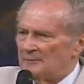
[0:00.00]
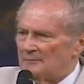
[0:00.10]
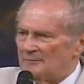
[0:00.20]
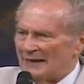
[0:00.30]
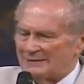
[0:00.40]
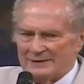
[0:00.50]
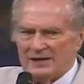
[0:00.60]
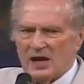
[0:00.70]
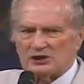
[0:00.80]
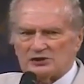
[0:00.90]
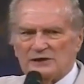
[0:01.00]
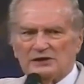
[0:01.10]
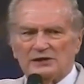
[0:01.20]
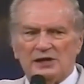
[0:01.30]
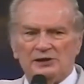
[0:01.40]
back to Knoxville.
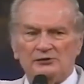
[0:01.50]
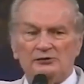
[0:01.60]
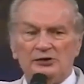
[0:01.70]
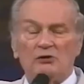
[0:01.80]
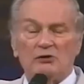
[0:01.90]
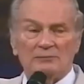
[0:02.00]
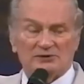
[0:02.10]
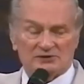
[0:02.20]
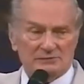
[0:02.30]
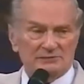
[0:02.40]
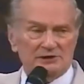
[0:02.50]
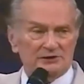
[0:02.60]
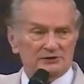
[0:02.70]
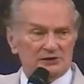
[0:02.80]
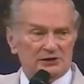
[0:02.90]
And you know that must have been
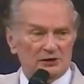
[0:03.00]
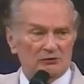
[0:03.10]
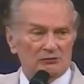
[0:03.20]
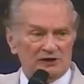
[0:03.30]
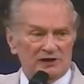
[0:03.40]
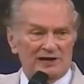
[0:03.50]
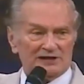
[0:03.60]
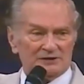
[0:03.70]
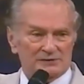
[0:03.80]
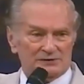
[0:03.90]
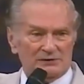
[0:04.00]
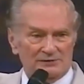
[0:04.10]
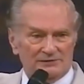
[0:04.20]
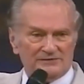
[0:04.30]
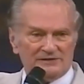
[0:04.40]
years ago when gas was only
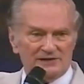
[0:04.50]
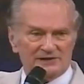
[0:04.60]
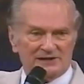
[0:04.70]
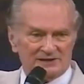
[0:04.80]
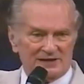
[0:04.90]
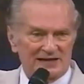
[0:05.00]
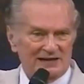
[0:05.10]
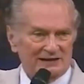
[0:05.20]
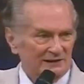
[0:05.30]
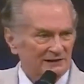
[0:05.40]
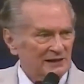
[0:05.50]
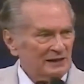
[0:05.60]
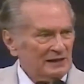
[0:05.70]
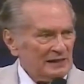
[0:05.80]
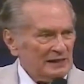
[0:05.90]
15 cents a gallon.
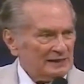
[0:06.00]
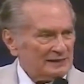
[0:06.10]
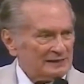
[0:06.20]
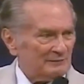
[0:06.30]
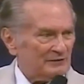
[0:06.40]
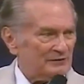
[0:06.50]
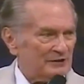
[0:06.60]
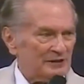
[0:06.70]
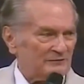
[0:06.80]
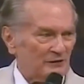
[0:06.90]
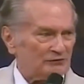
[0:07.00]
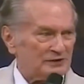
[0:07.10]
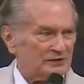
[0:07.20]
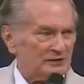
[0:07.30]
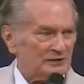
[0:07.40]
Some of you young folks,
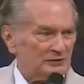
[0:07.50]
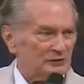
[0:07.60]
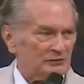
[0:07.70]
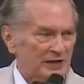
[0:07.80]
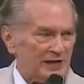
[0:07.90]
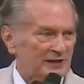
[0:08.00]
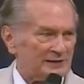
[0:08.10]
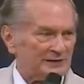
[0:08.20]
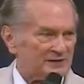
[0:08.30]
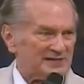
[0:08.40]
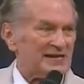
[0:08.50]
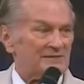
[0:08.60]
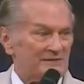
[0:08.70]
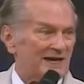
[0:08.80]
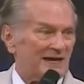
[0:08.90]
you, you can't
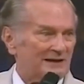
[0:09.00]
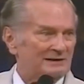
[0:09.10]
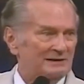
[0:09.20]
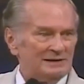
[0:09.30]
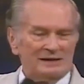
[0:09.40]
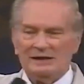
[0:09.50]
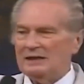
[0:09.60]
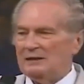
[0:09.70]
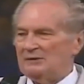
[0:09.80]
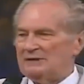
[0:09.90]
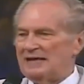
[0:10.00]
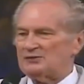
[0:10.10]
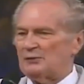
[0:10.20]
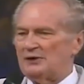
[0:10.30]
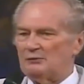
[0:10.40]
conceive that. That's
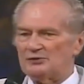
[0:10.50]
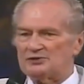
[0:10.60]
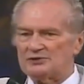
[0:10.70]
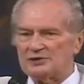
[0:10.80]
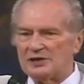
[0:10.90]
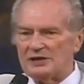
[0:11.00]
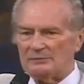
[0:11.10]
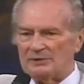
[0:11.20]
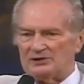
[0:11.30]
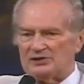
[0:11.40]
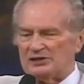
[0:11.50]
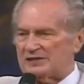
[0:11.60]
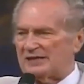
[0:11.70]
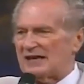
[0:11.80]
when it was cheap. And she said,